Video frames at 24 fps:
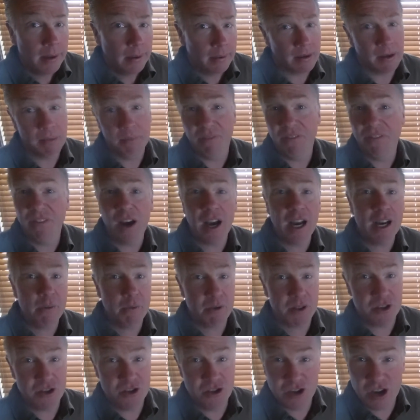I'm fine
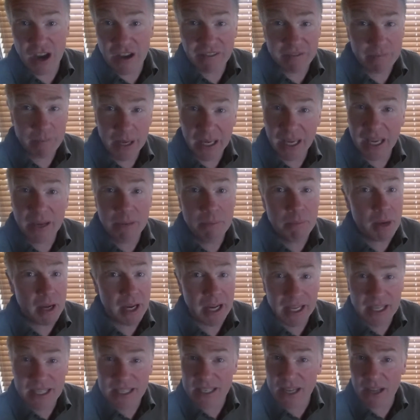with Jeff making
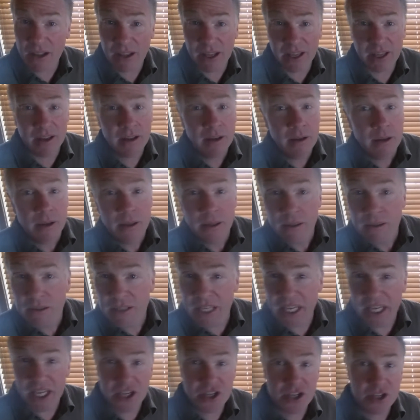money selling
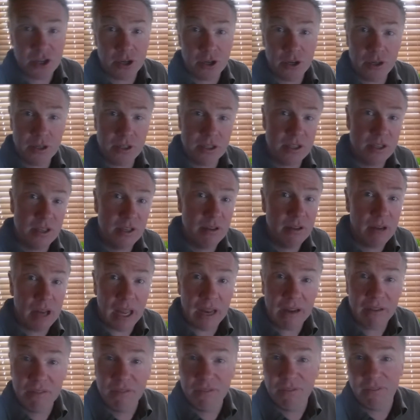t-shirts and,
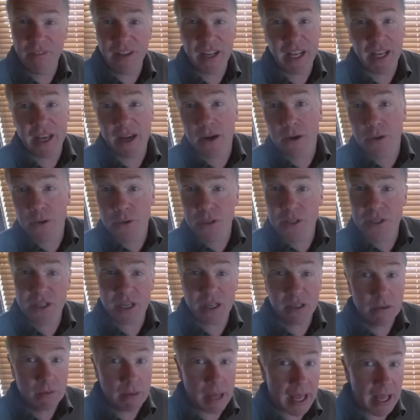and videos
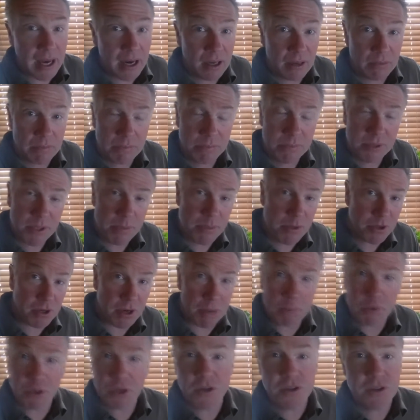and, and a
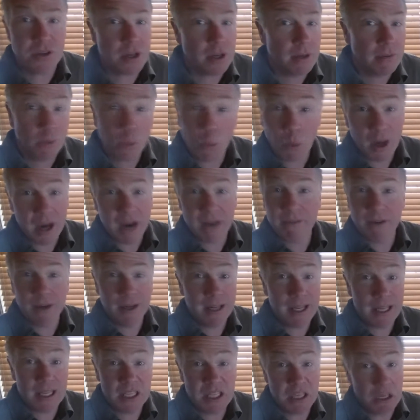subscription service, whatever
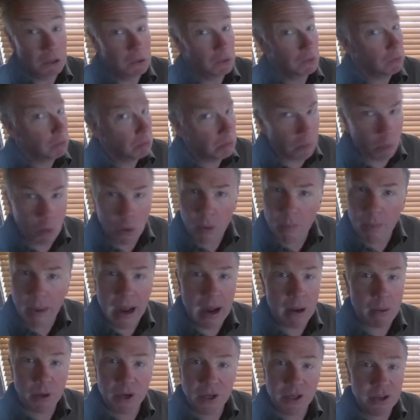it is, more
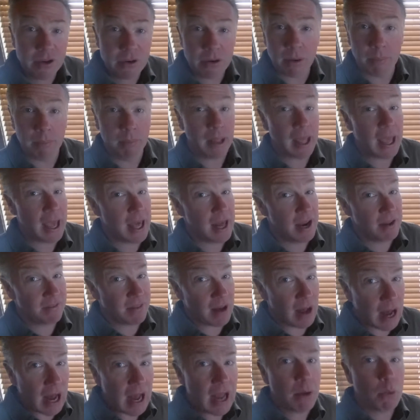power to him. And if
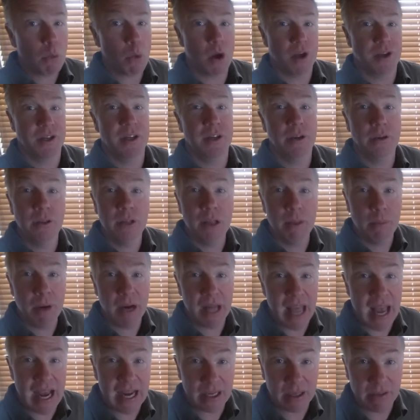I want to do
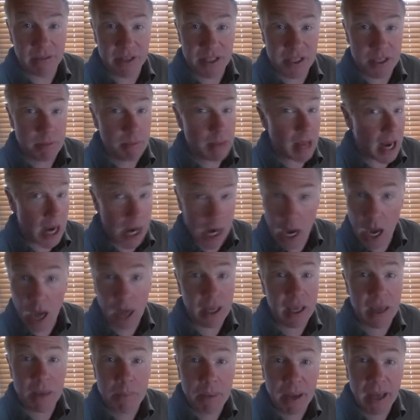liberty activism and not
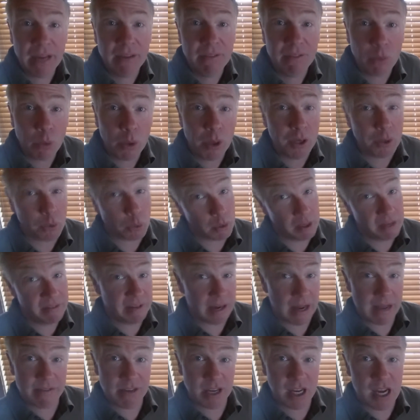get paid for it or even
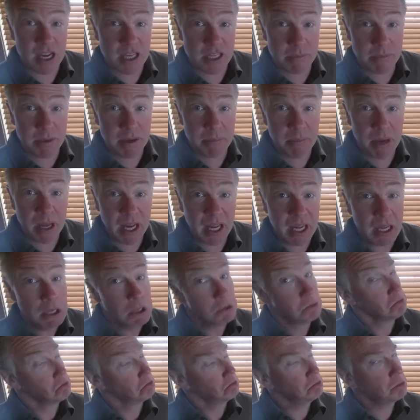have it cost me money,
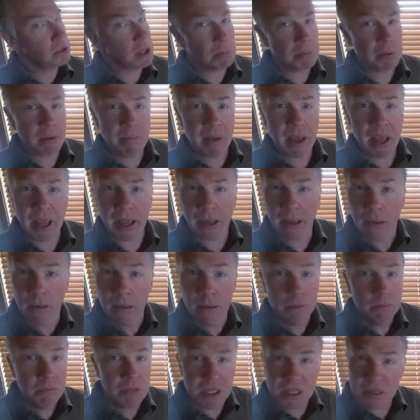it's up to me.
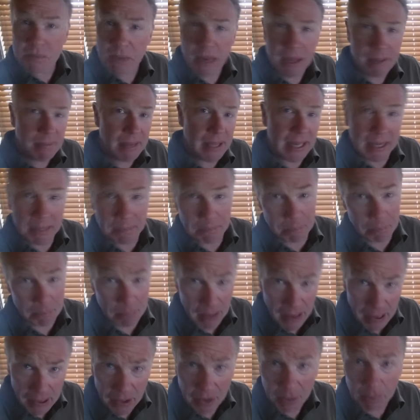It doesn't make me any
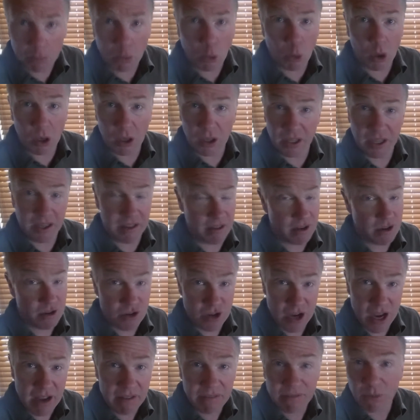better morally than
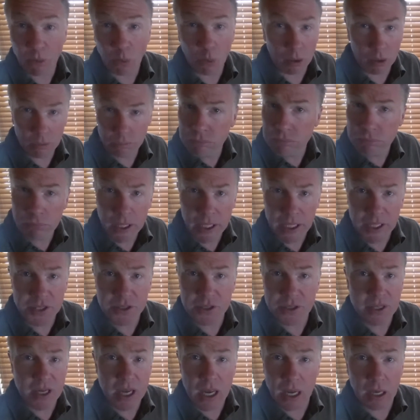Jeff or
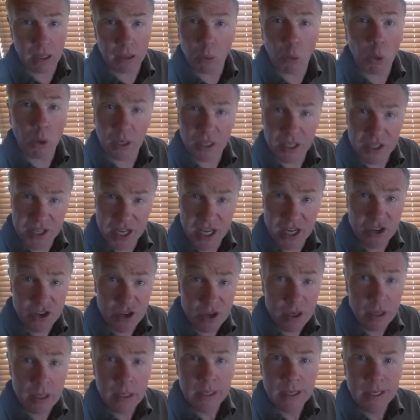his uh,
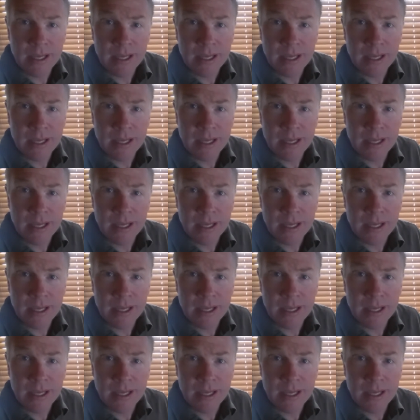organization.